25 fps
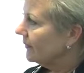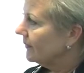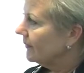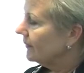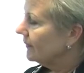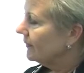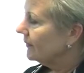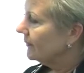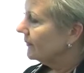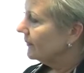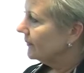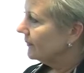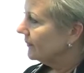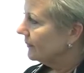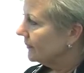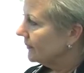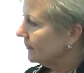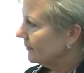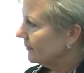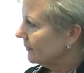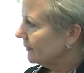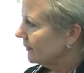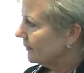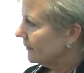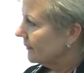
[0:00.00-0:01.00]

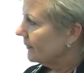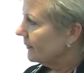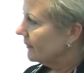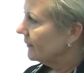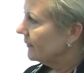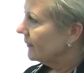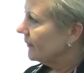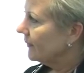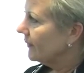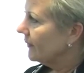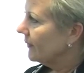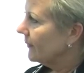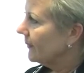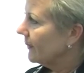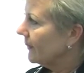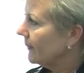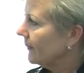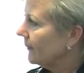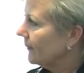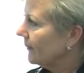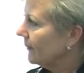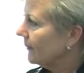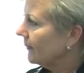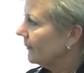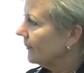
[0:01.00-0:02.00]

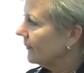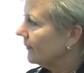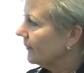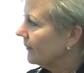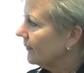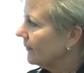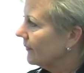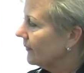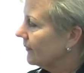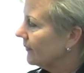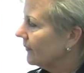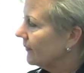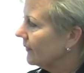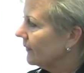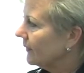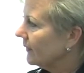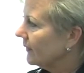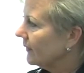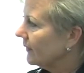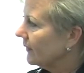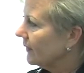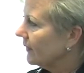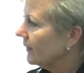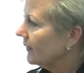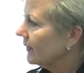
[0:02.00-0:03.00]

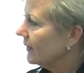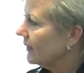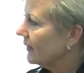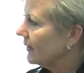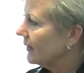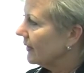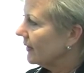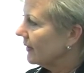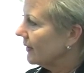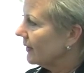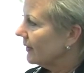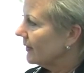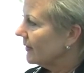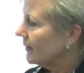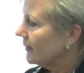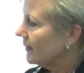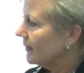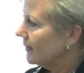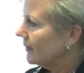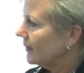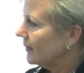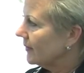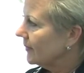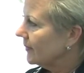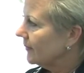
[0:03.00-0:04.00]

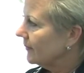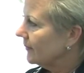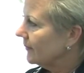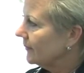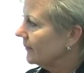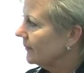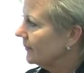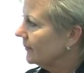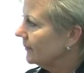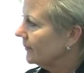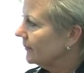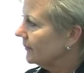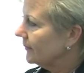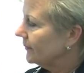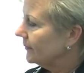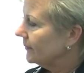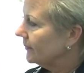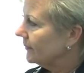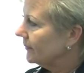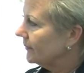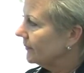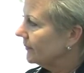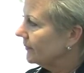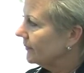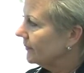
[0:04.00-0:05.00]

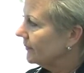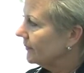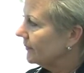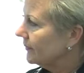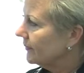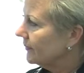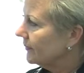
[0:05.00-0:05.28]
(not speaking)